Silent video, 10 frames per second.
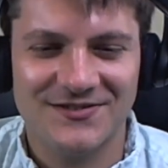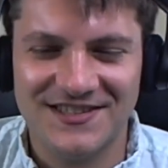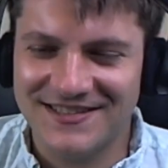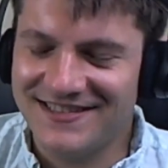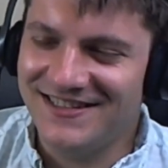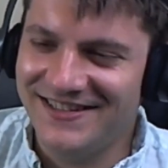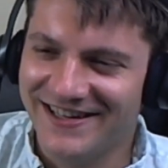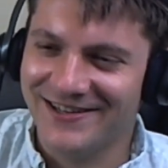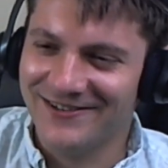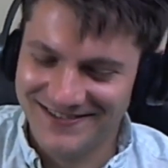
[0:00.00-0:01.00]
official
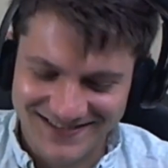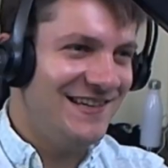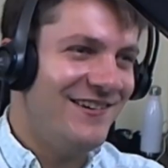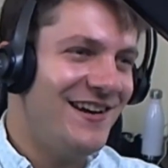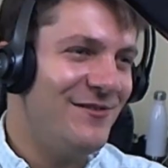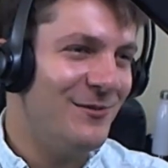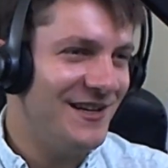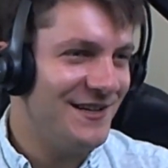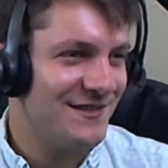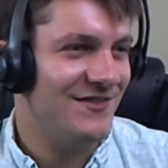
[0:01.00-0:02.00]
Studio. You ready for me
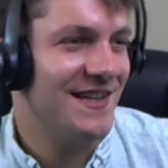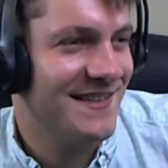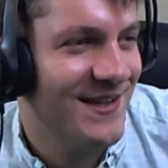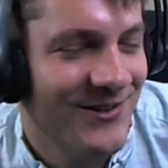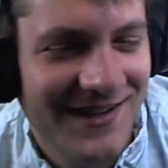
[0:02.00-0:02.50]
to use VS Code